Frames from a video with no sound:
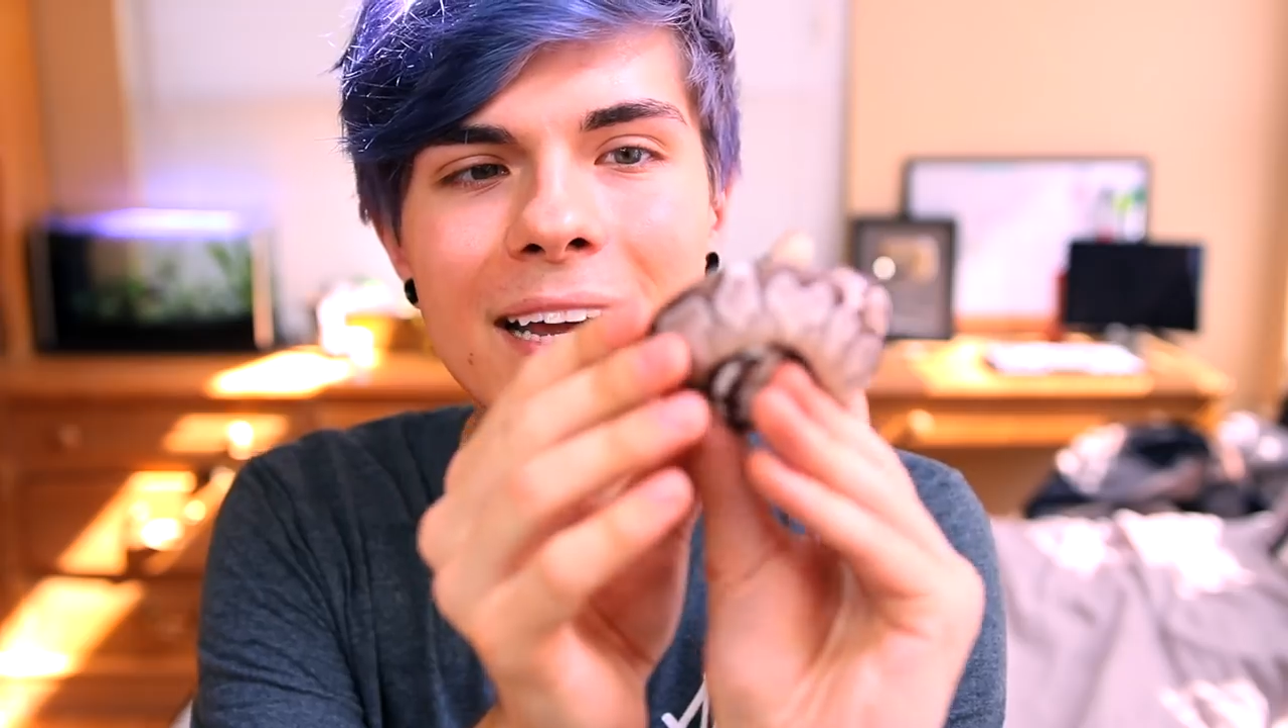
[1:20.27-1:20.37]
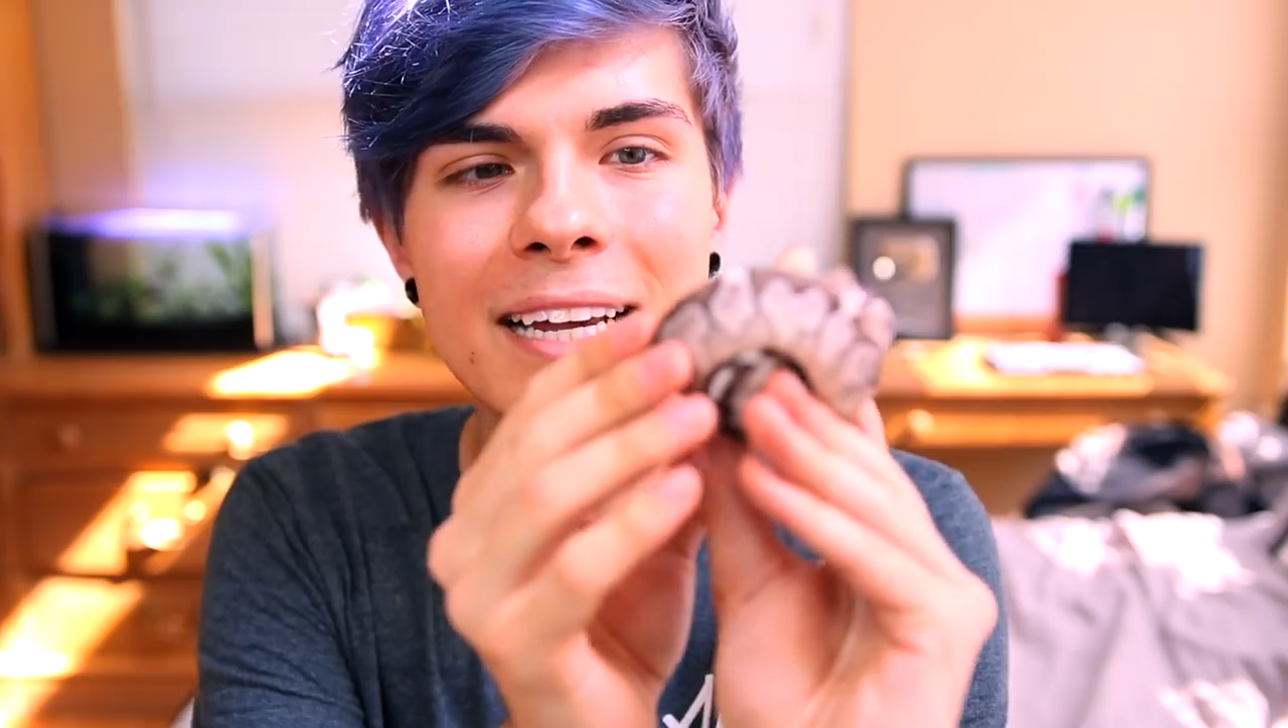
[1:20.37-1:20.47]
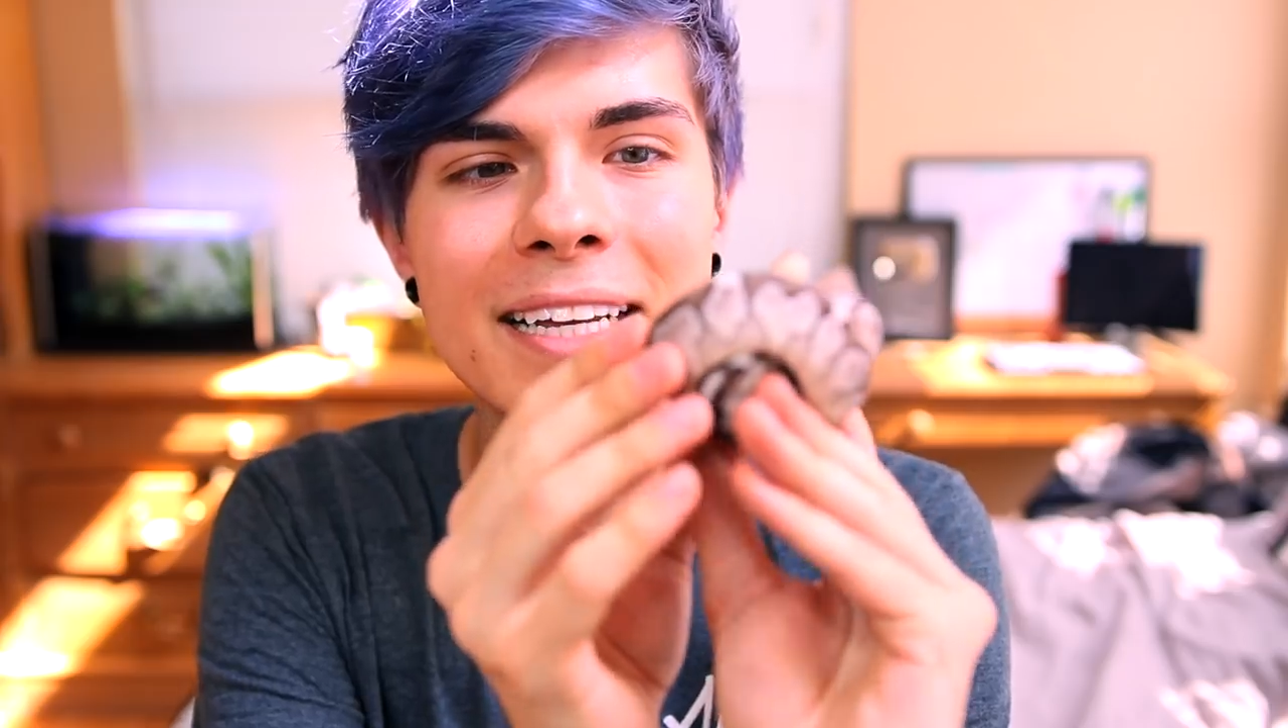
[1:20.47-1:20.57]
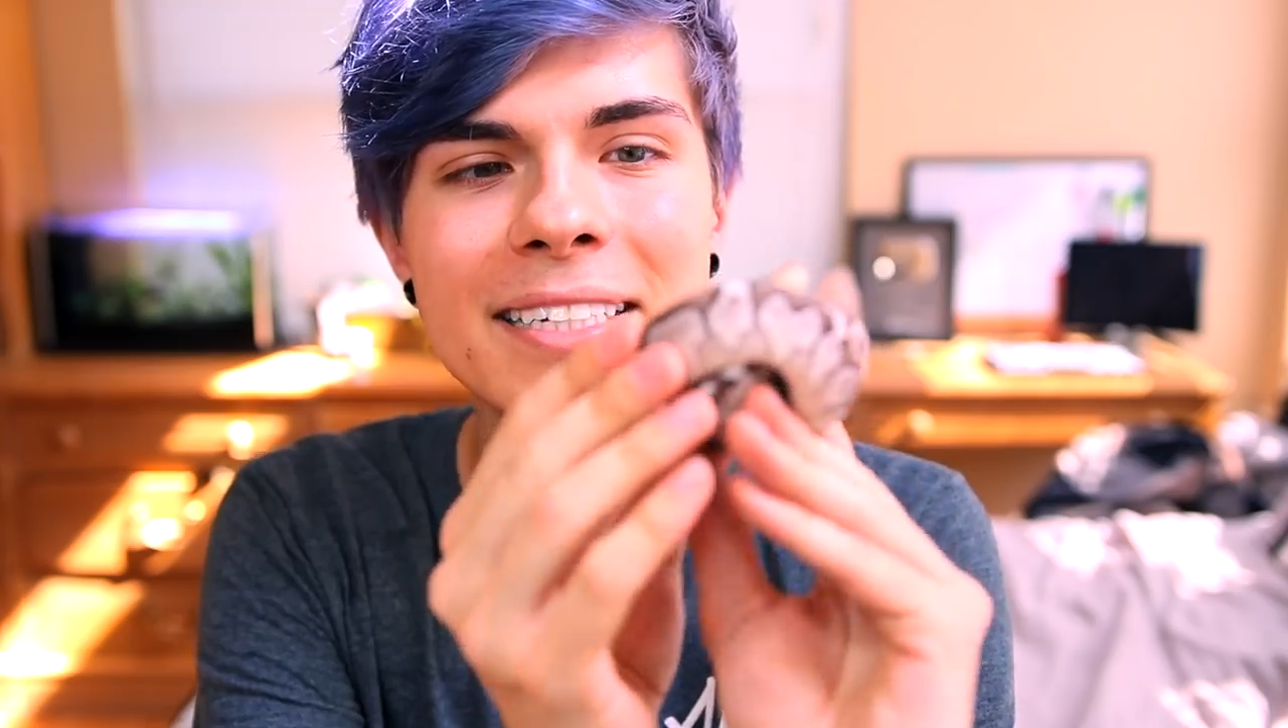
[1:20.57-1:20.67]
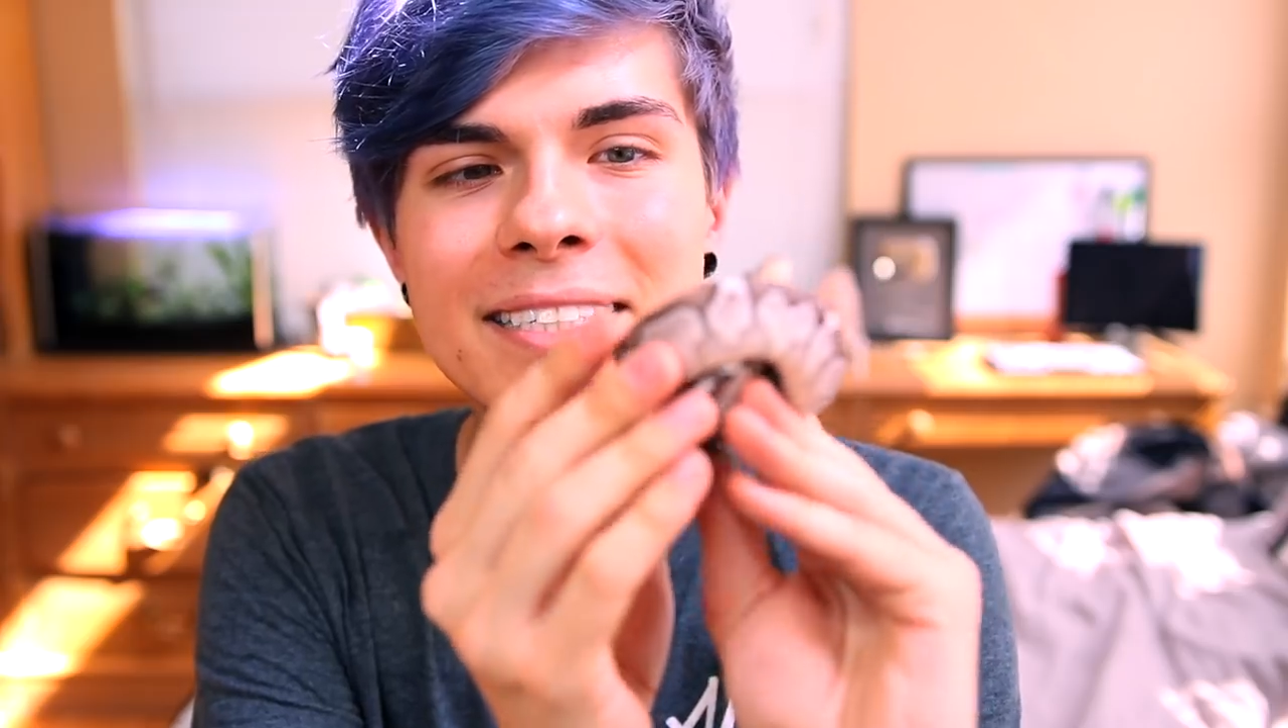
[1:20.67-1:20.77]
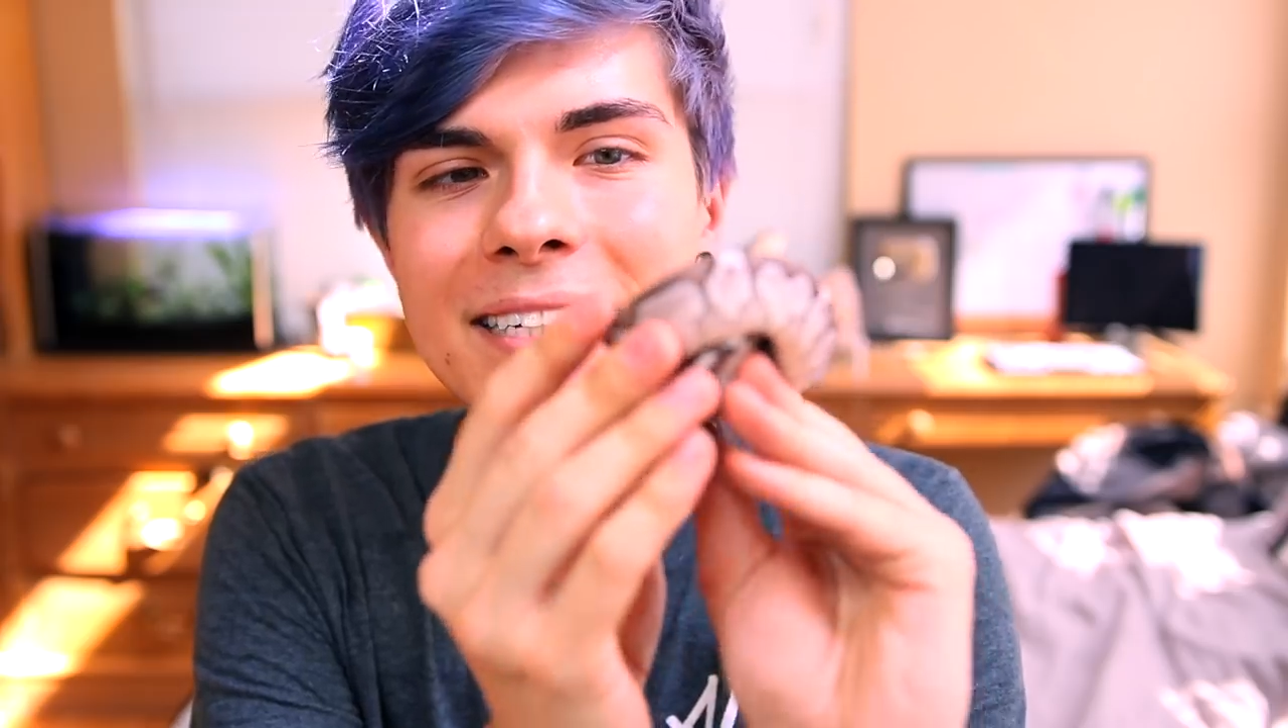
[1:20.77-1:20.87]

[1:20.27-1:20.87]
in his